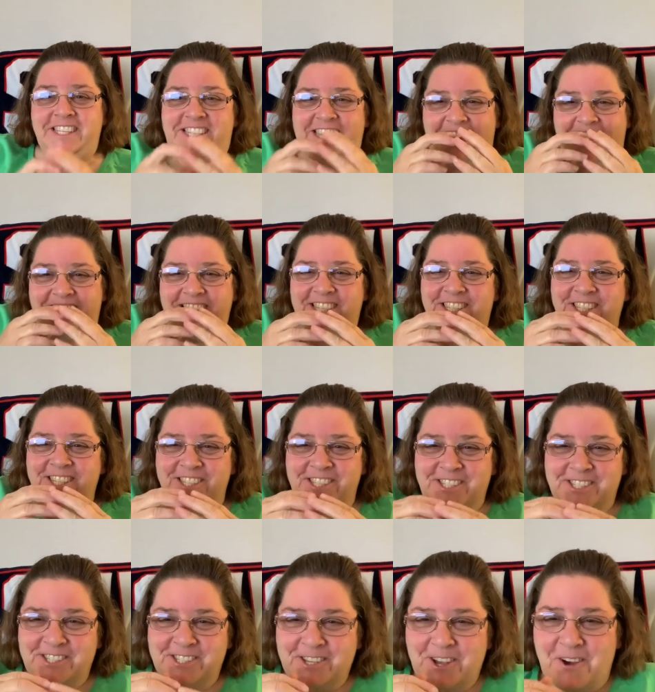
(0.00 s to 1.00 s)
say
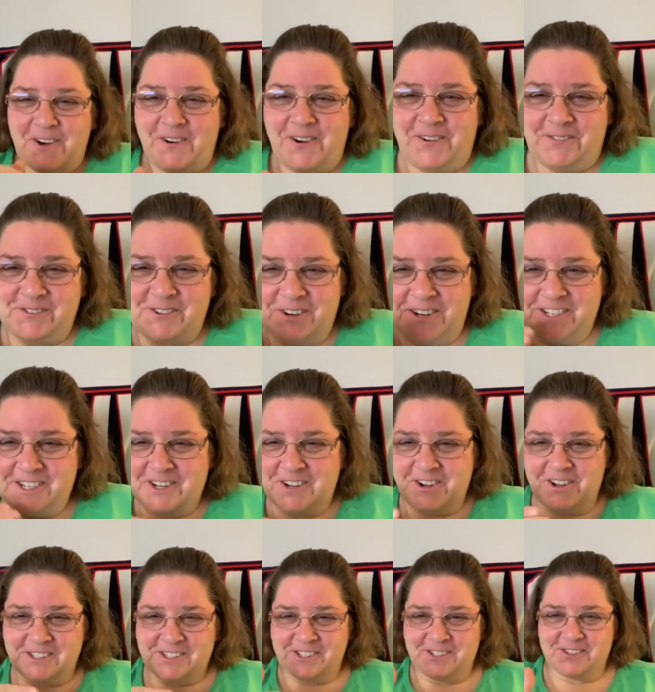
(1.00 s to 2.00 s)
so. I'm trying to
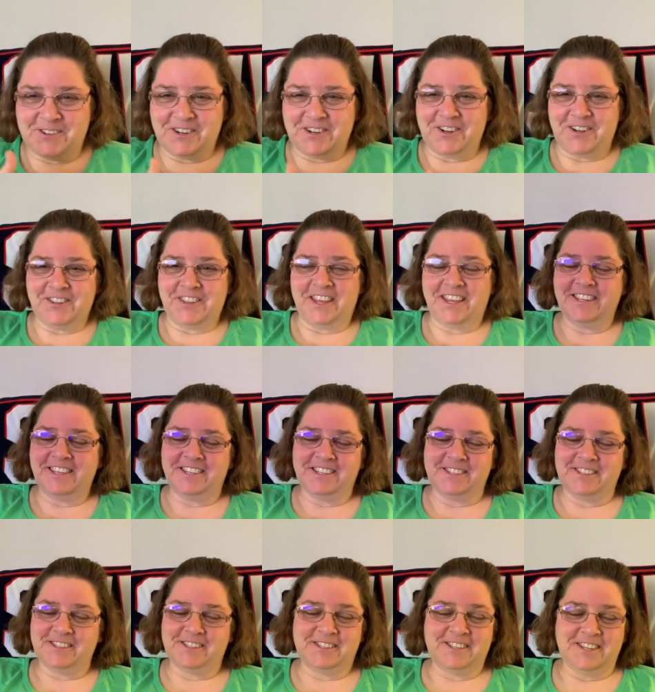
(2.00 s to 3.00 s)
concentrate on that and
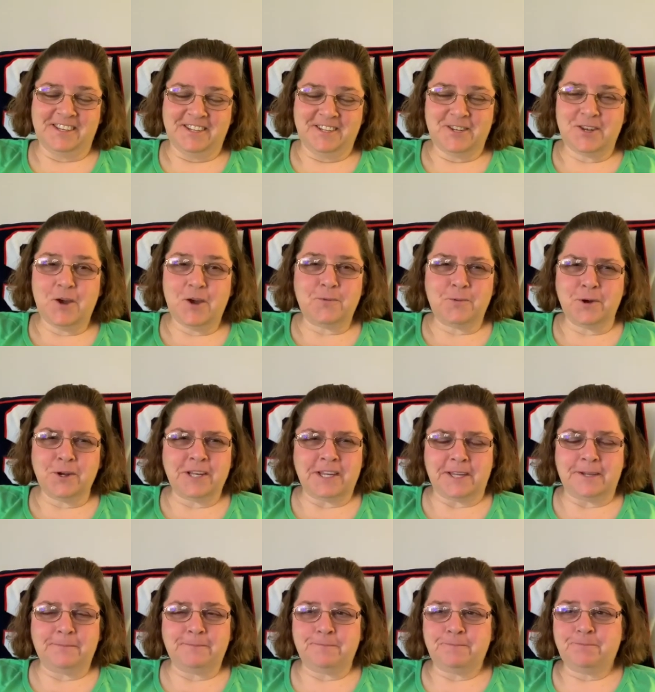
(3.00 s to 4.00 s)
it's not working.
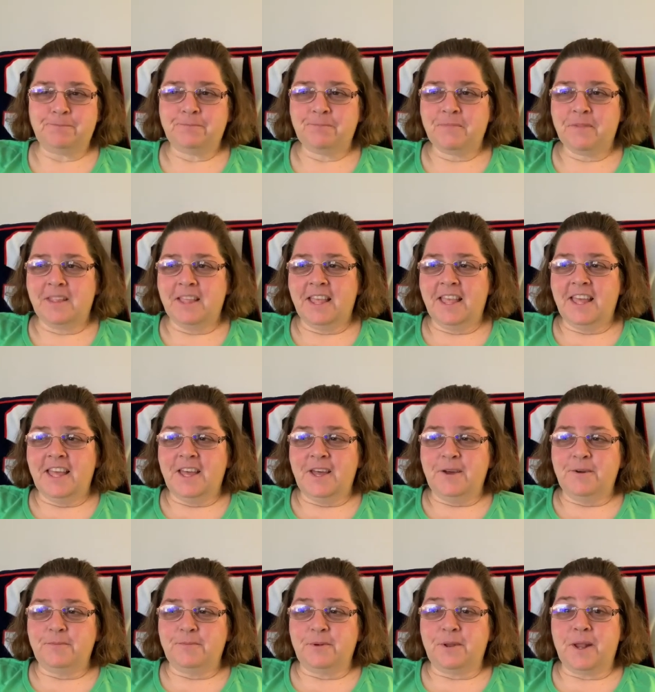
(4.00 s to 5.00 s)

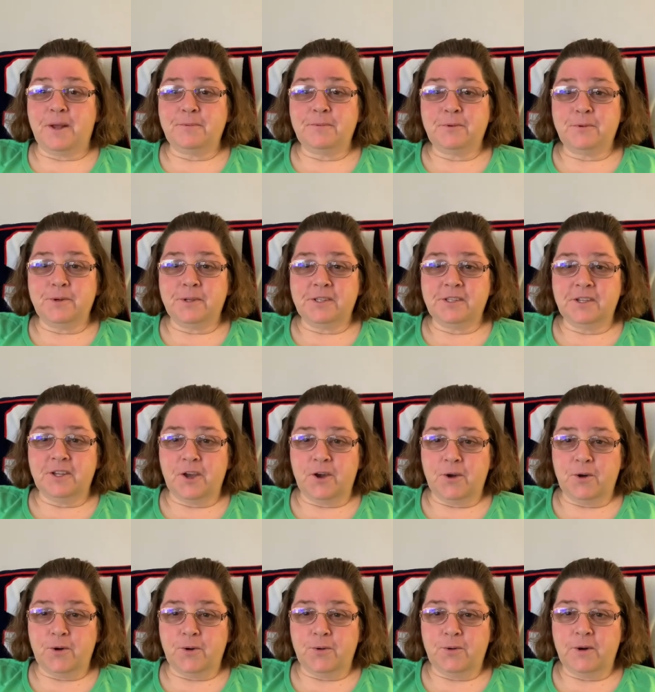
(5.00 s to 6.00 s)
But I'm going to
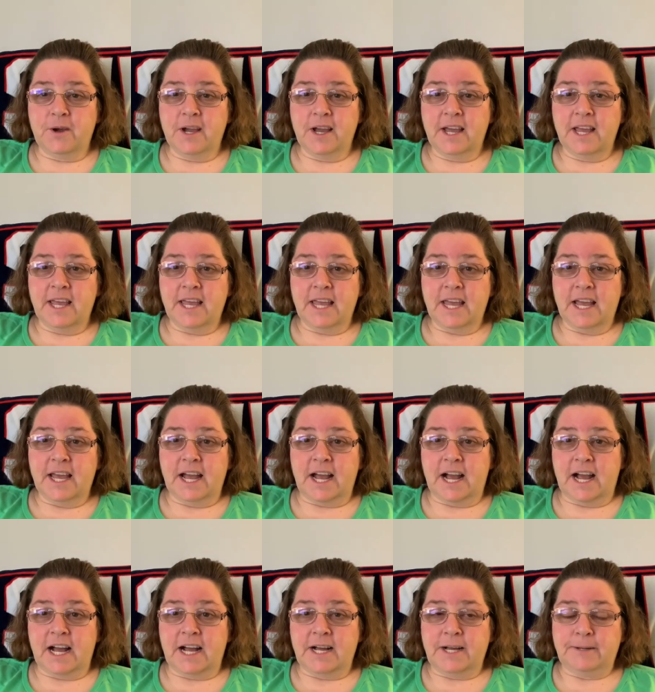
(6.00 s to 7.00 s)
go
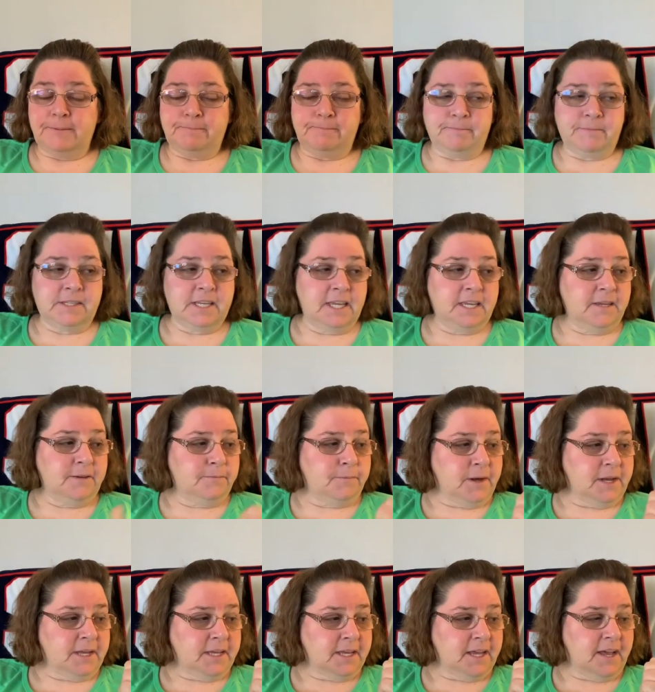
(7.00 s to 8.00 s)
um, take
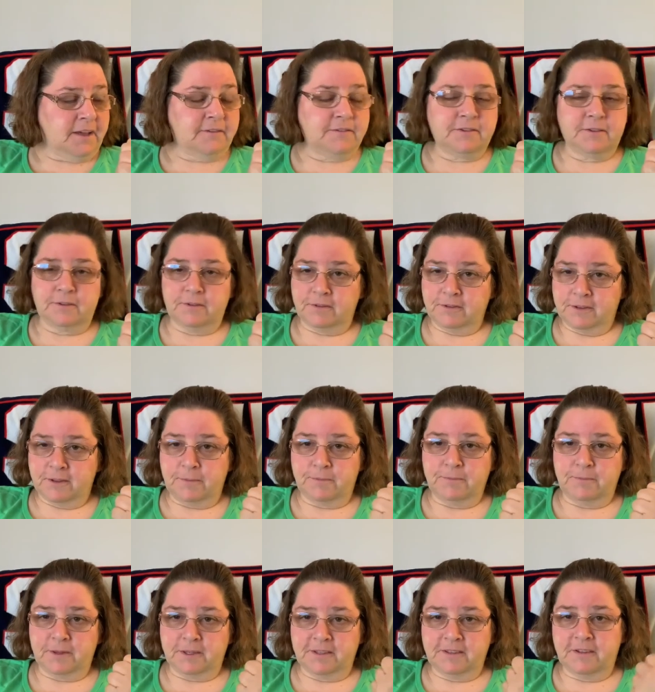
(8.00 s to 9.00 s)
my, I have some of
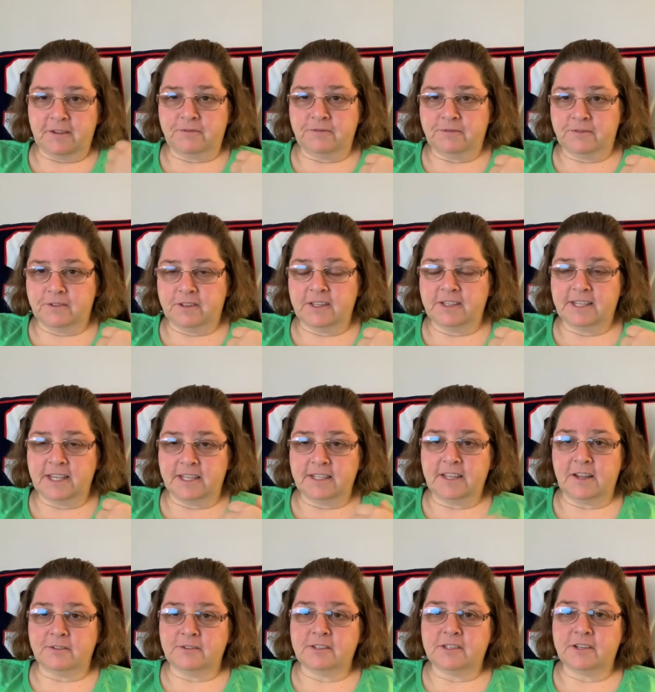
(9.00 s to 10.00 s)
my stuff to take
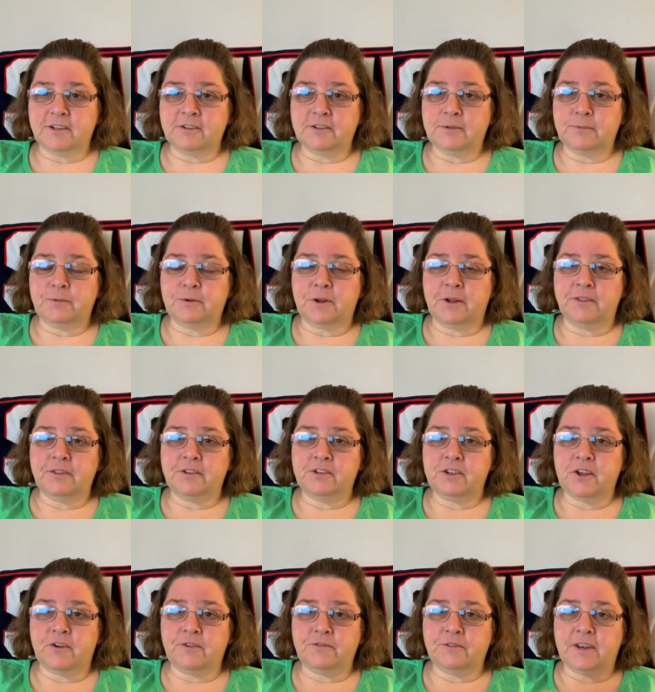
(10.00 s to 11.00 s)
downstairs to put on the
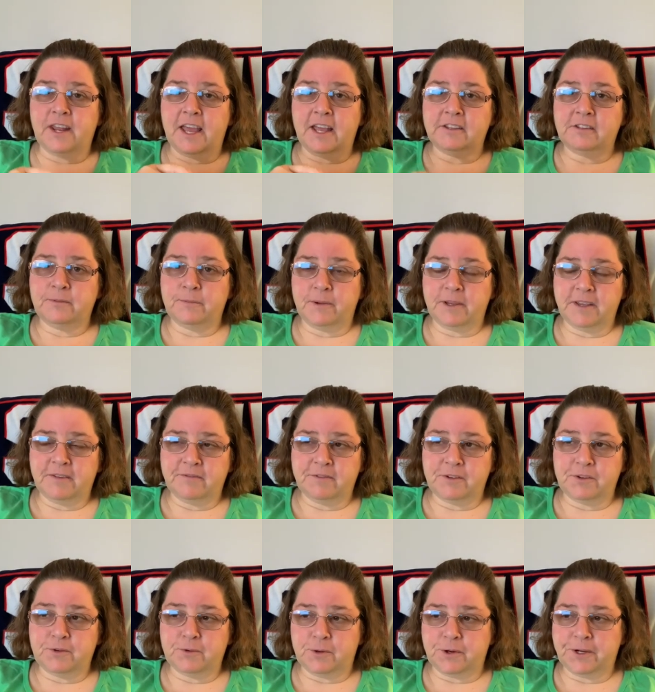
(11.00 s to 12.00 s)
shelf and add to my
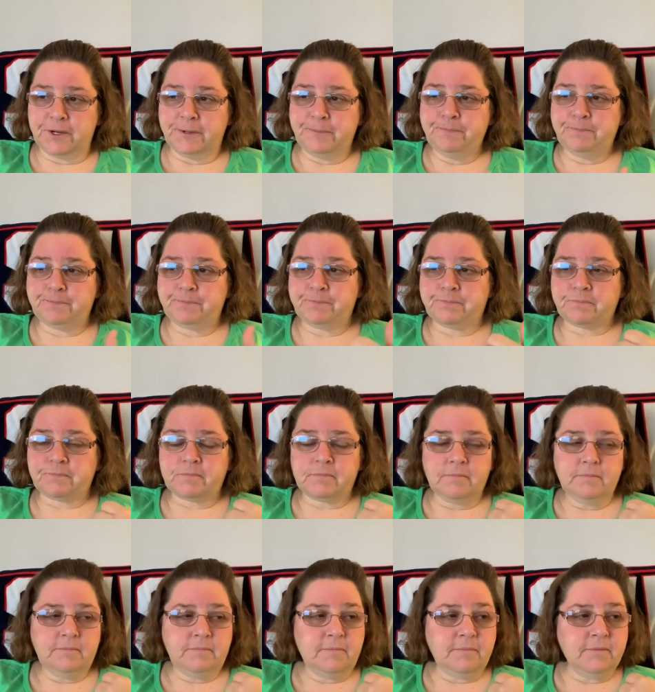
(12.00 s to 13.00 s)
inventory.
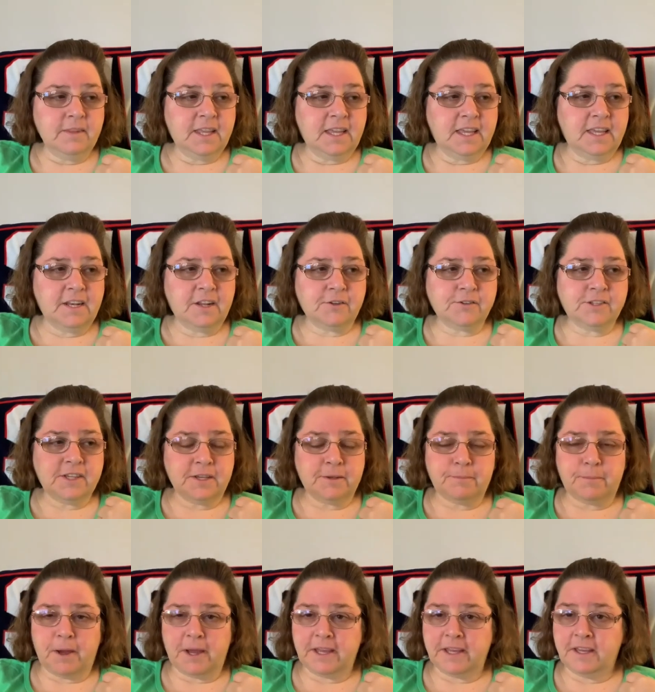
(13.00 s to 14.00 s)
And I'll take
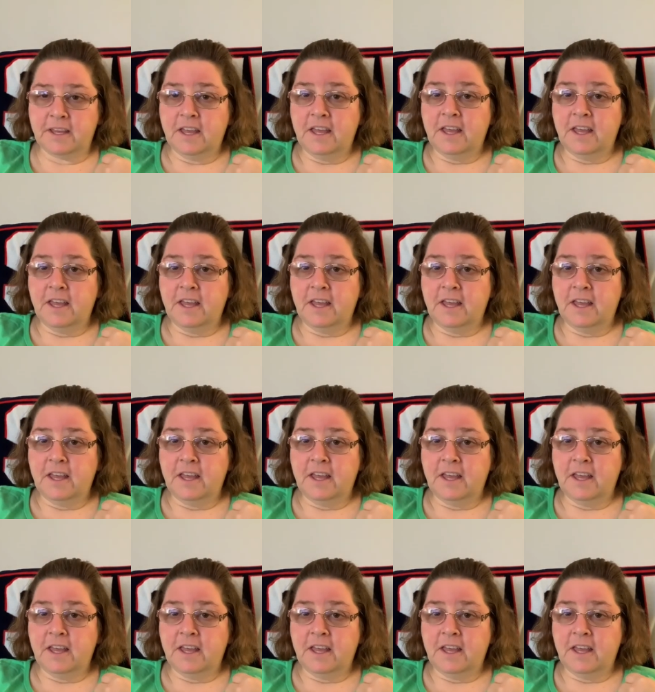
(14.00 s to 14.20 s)
my